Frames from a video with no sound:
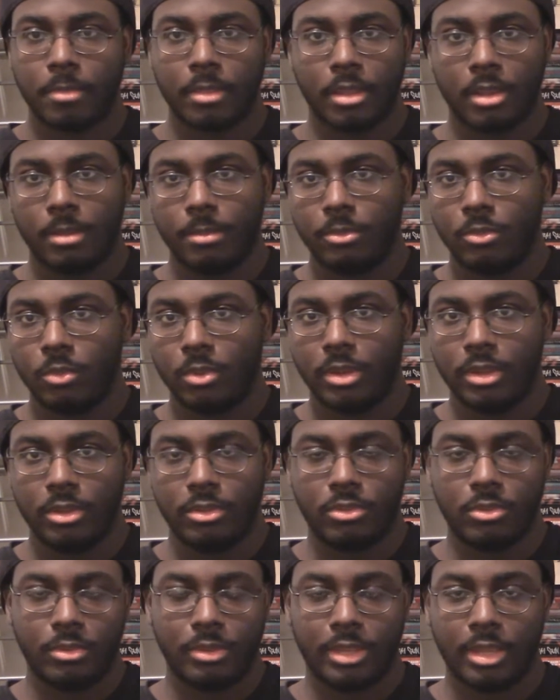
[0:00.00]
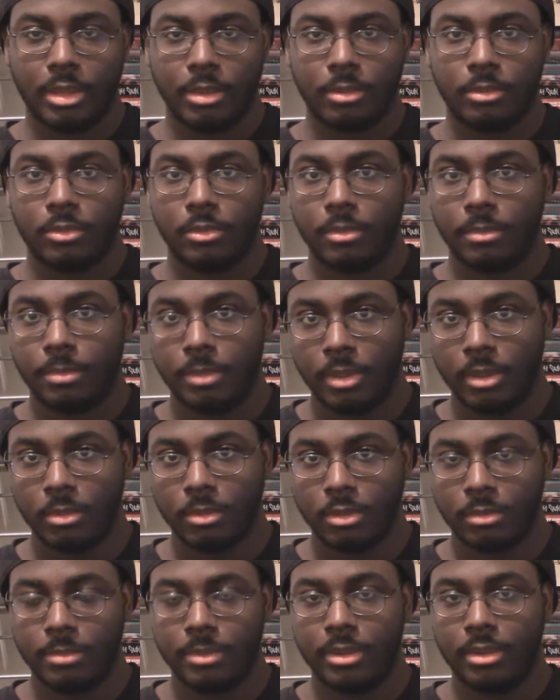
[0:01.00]
Upgrade your character,
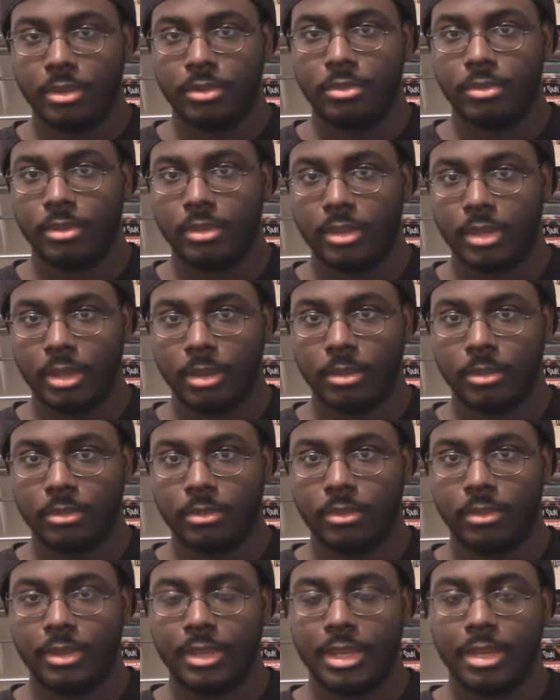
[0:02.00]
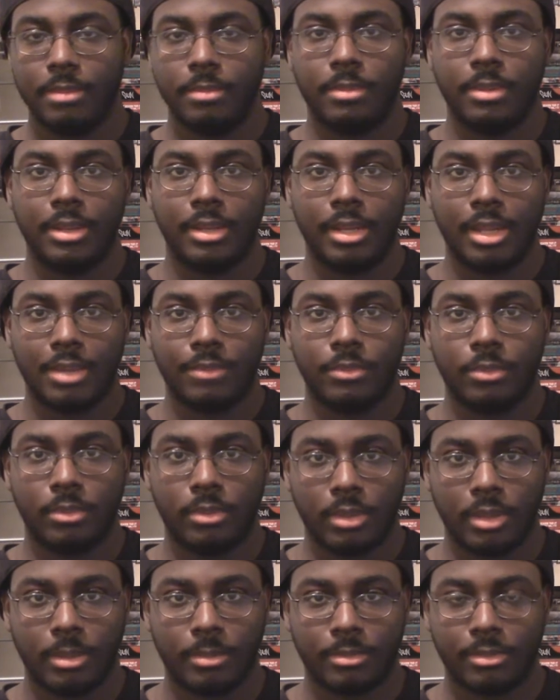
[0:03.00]
period, because your character can be leveled
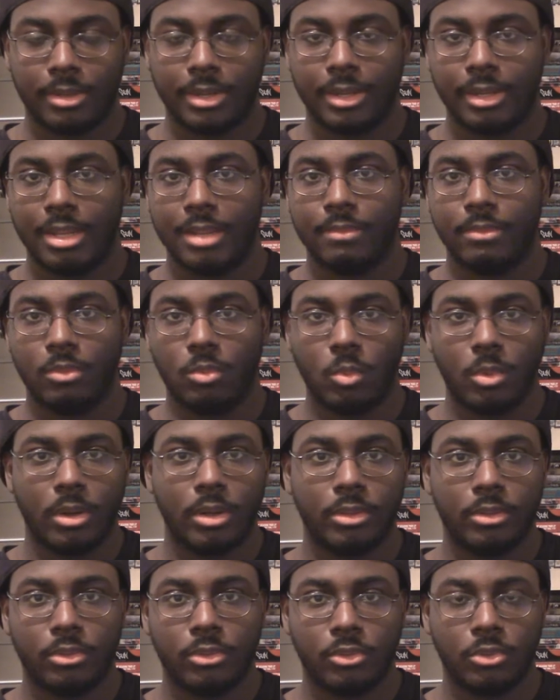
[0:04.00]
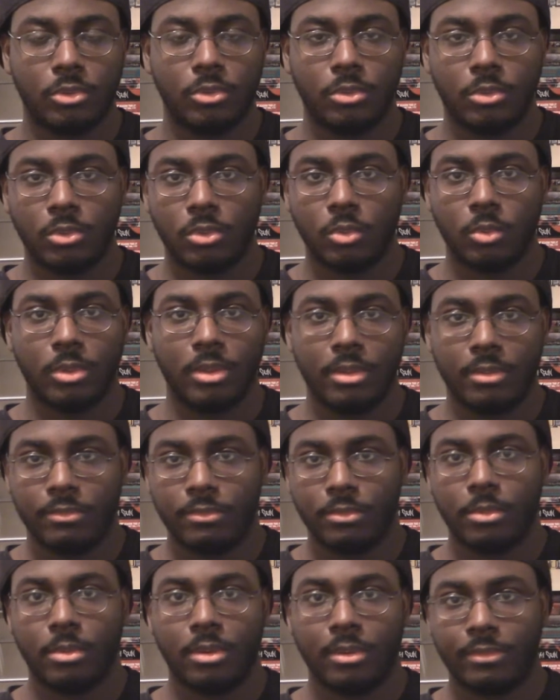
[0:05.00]
up to like level 1, 2, 3,
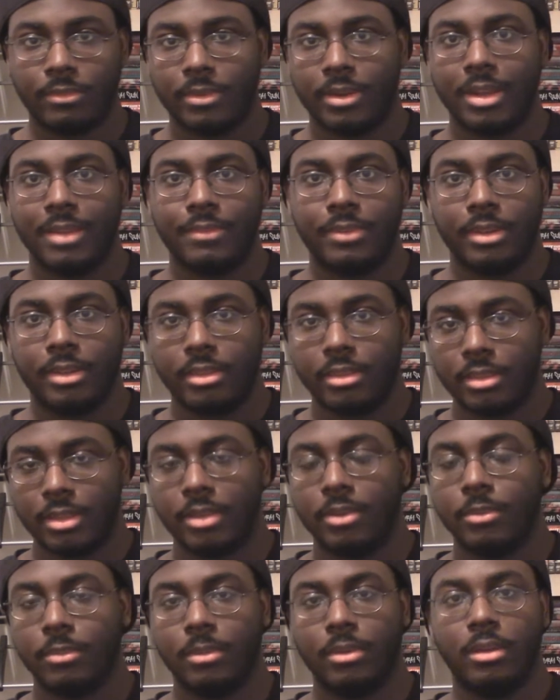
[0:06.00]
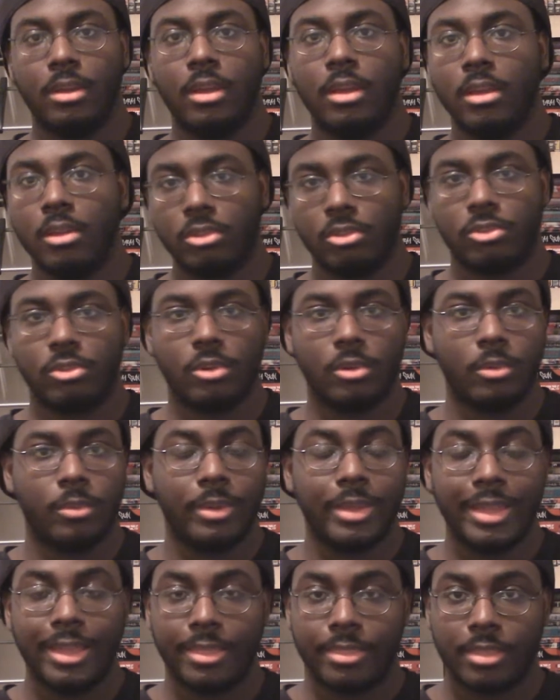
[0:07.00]
4, 5, and etc. So
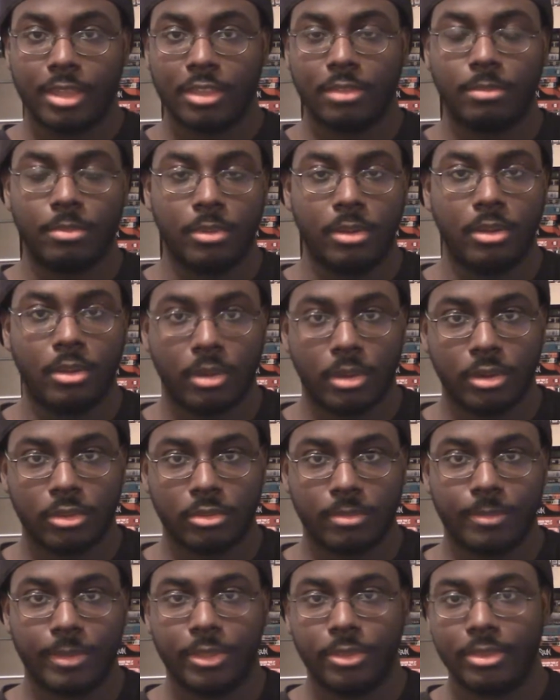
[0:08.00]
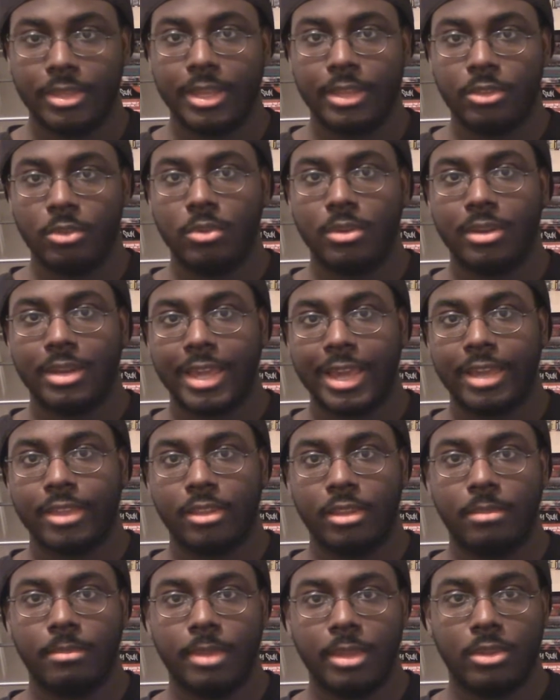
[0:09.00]
that's pretty awesome that you can
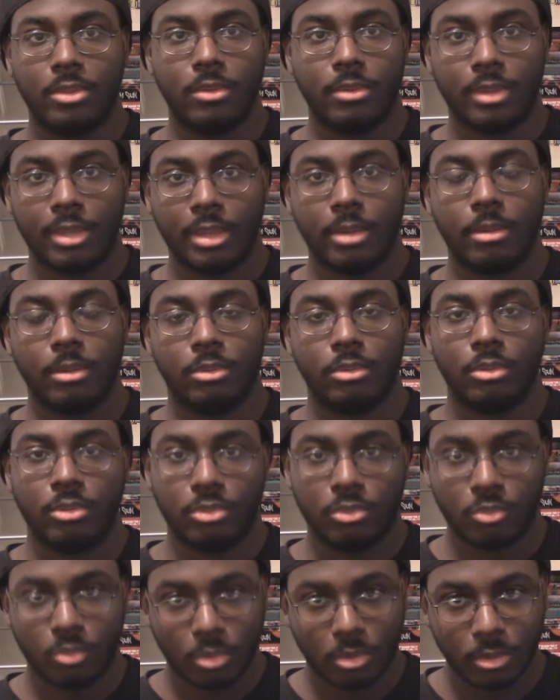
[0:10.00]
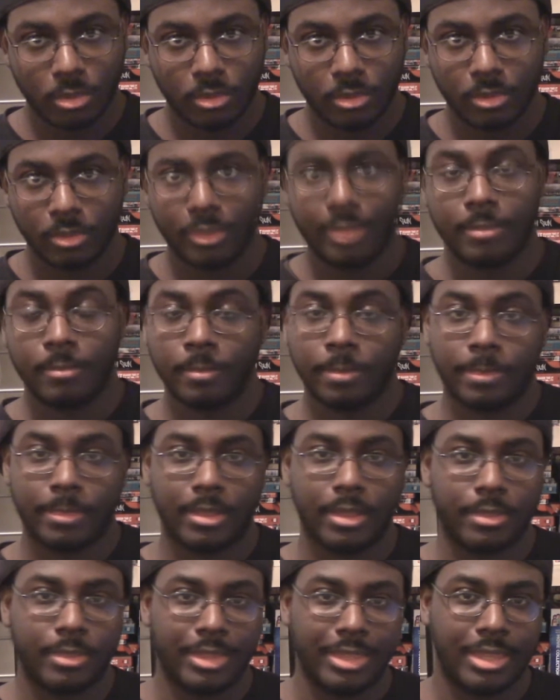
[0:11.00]
actually make your character stronger.
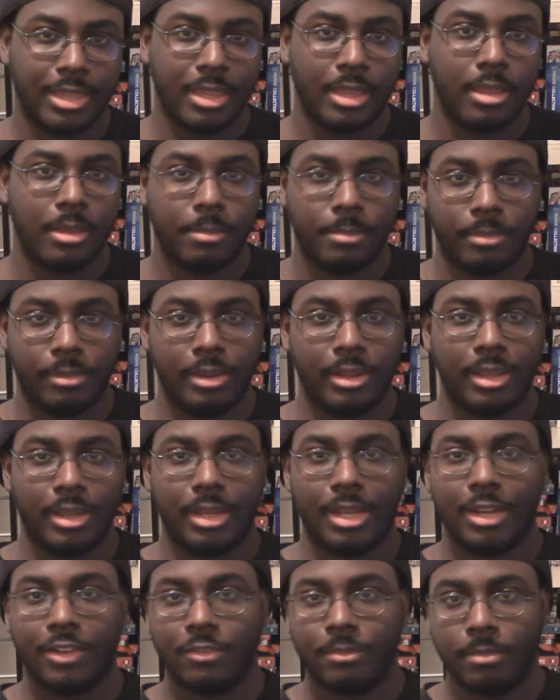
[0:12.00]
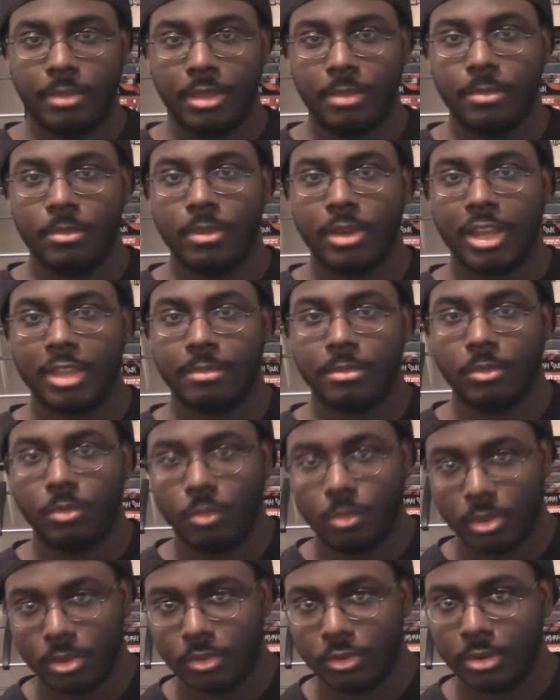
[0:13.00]
Now the gameplay, a lot of people have been
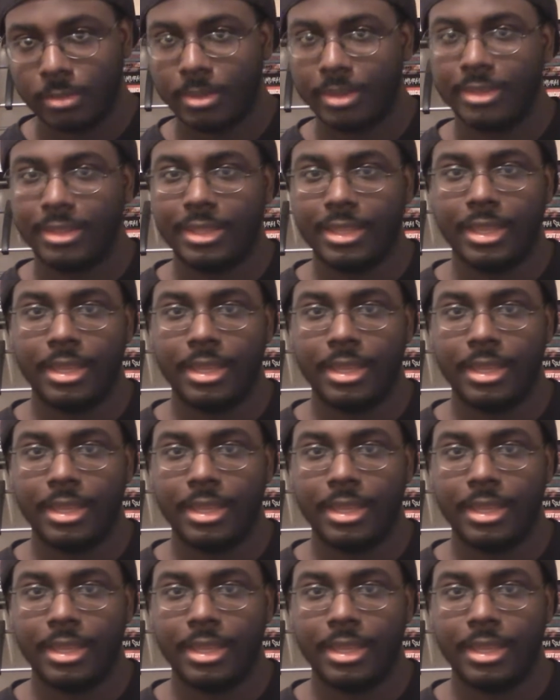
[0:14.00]
wondering about the